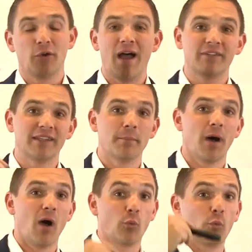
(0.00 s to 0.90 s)
you're having
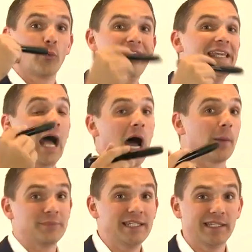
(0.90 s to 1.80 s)
them
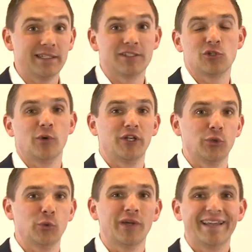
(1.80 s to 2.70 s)
re-opt in to a
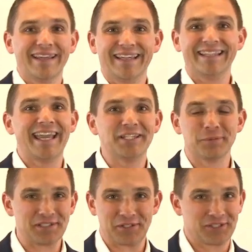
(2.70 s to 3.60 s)
new
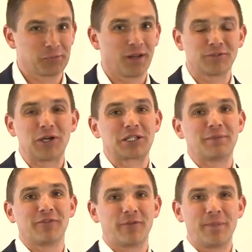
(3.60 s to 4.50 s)
engagement series. It's what I've talked
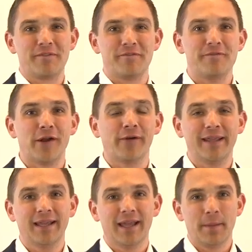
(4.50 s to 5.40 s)
about from the
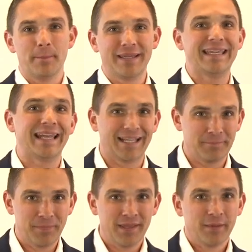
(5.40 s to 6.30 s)
very
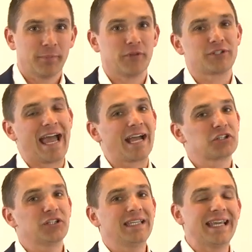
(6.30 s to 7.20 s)
beginning. But there's
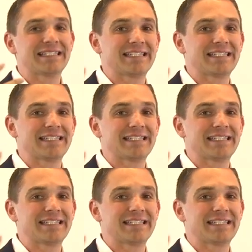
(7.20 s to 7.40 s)
actually